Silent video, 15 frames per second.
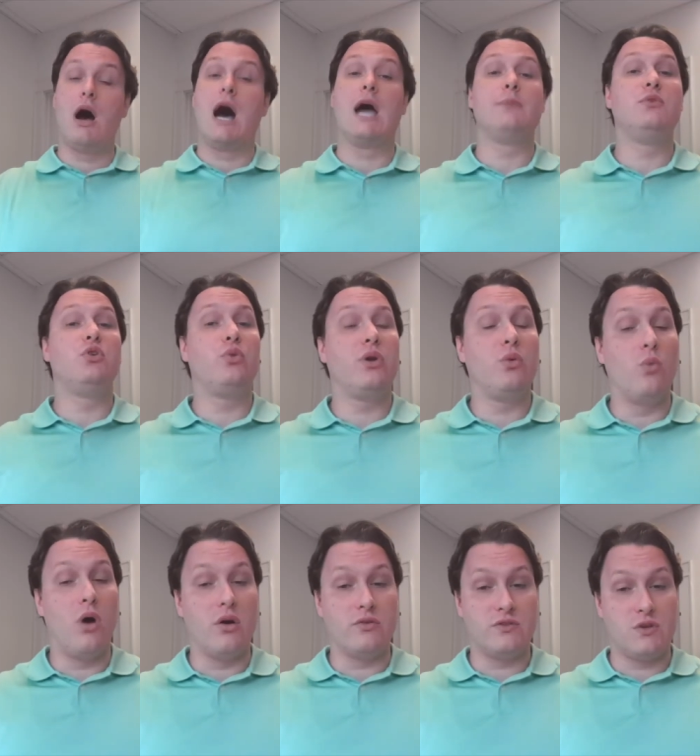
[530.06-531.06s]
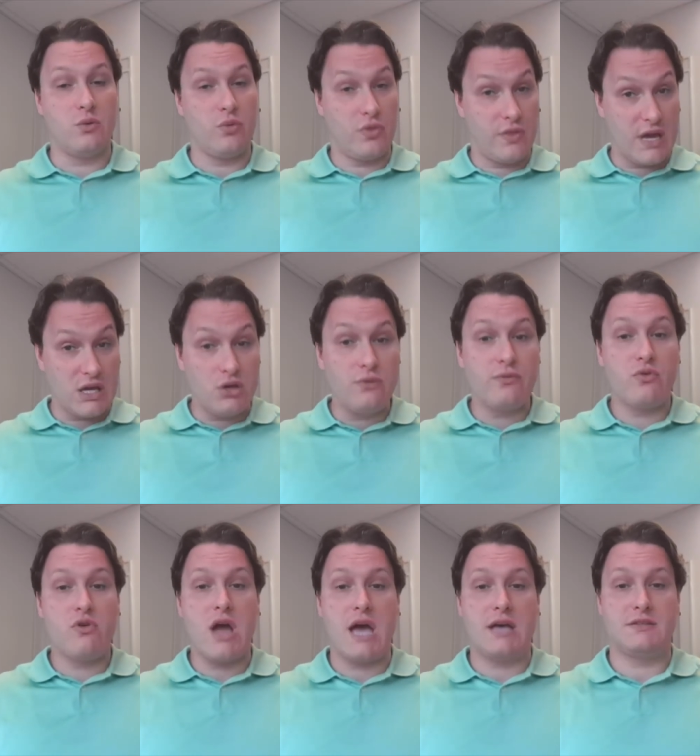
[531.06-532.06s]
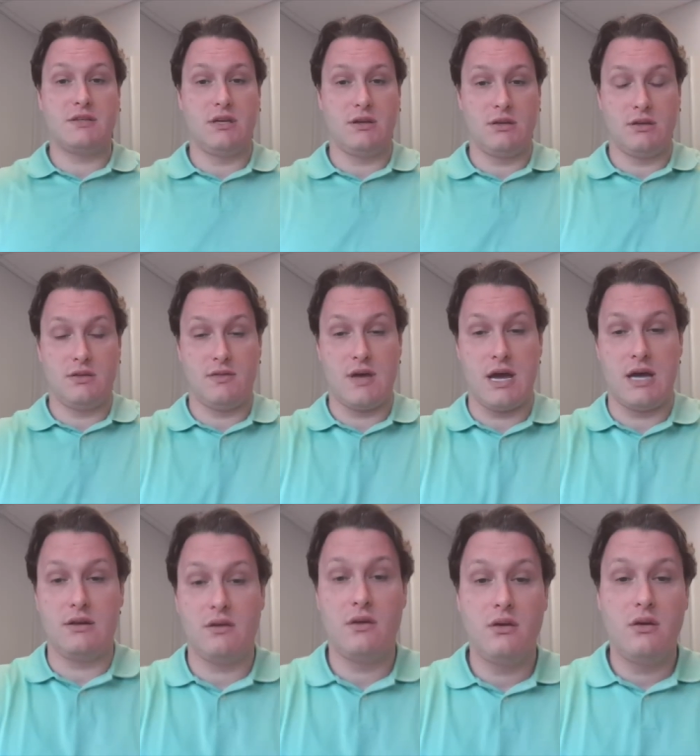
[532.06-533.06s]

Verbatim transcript: I'm doing well, so thank you for asking that.